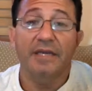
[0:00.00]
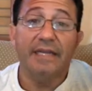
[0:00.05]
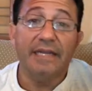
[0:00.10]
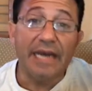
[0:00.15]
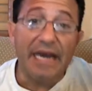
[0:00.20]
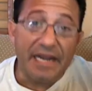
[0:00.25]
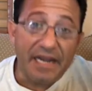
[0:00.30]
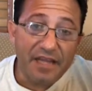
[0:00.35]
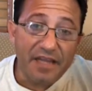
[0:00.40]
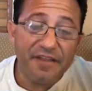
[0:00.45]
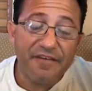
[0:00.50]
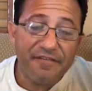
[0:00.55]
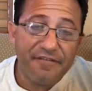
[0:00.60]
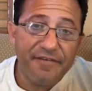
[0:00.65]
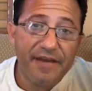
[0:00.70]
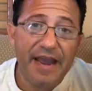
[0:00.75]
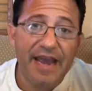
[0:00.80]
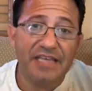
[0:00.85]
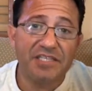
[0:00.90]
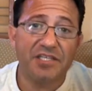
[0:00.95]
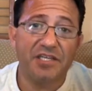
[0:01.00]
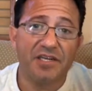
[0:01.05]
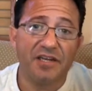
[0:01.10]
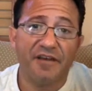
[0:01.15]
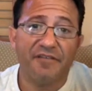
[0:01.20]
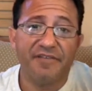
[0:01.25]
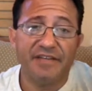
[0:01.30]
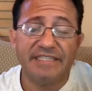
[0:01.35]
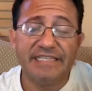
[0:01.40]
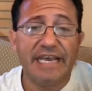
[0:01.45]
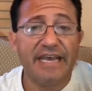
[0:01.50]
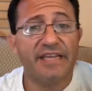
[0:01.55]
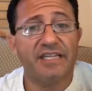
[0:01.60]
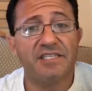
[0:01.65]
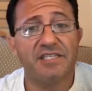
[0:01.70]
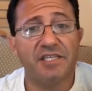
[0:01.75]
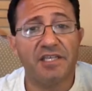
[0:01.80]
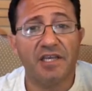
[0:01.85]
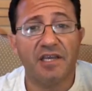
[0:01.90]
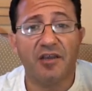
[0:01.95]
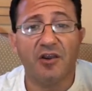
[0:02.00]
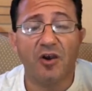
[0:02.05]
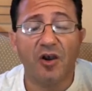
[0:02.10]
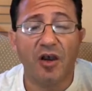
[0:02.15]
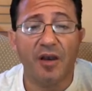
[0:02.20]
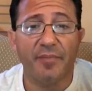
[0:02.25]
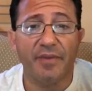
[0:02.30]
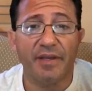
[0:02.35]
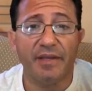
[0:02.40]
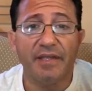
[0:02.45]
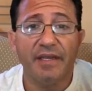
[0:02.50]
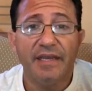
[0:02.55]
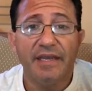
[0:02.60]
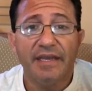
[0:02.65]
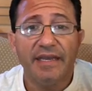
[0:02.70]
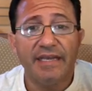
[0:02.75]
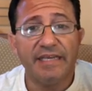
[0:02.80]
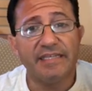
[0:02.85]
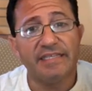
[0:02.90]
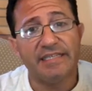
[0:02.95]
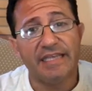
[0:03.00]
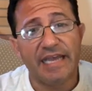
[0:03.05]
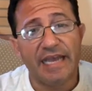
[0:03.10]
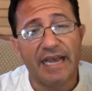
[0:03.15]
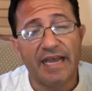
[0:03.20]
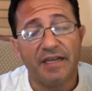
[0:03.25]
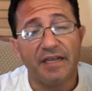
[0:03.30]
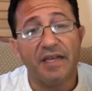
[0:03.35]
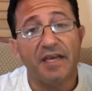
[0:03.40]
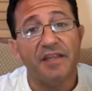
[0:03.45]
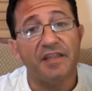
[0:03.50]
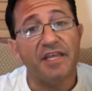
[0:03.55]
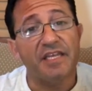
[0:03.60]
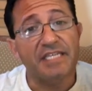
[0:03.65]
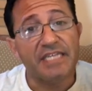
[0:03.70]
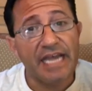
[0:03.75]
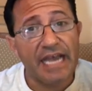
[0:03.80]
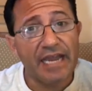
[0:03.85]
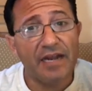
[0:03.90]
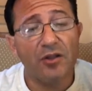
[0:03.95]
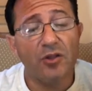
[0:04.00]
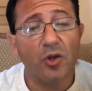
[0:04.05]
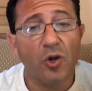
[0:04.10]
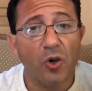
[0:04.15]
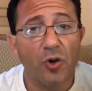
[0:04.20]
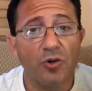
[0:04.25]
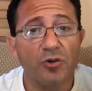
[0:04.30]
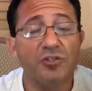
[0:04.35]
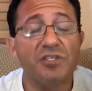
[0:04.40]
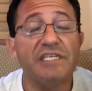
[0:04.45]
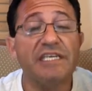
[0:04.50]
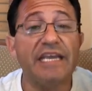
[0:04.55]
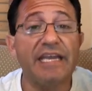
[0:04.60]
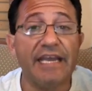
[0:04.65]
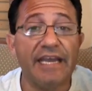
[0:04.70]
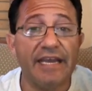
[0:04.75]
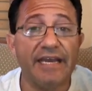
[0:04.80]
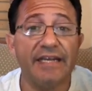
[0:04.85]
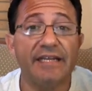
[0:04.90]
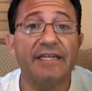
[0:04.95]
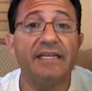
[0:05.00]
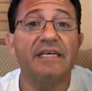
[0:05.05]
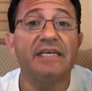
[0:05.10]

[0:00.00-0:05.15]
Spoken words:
Another facet of a tenancy in common is that the title owners can